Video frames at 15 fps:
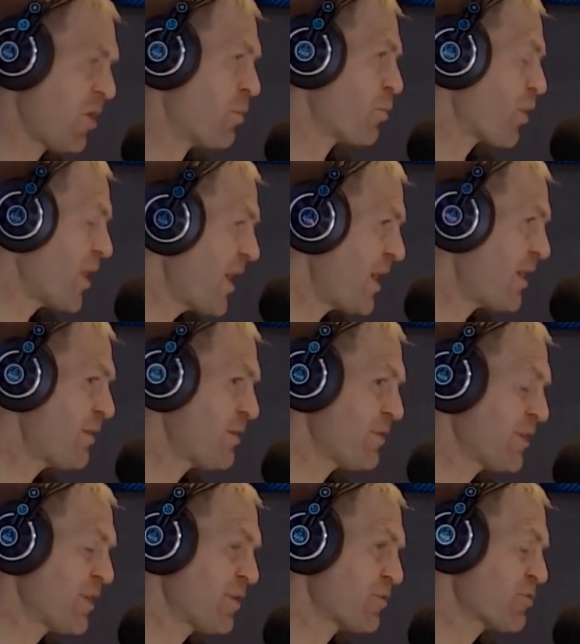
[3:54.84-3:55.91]
Brown, I think
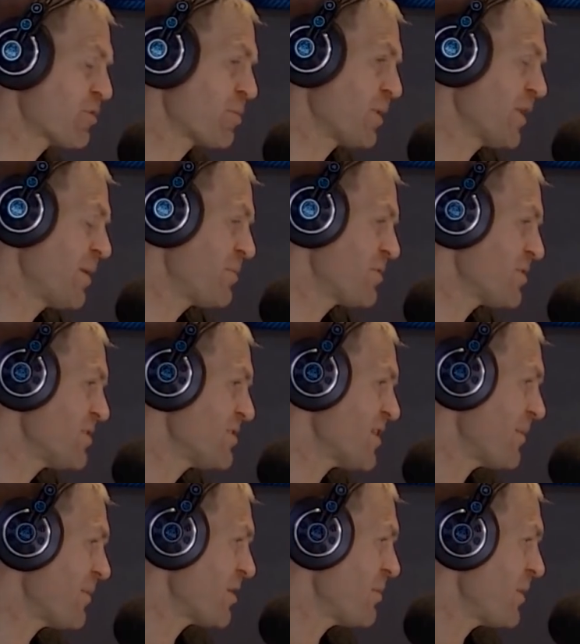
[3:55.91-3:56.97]
on Triple M, said something
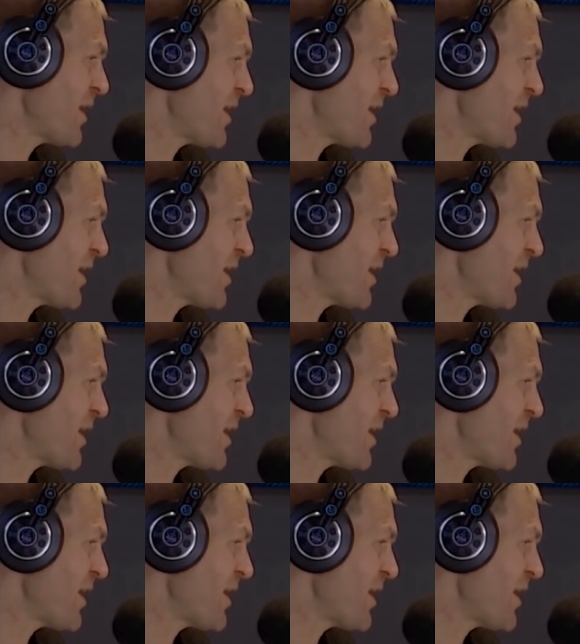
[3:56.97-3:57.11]
about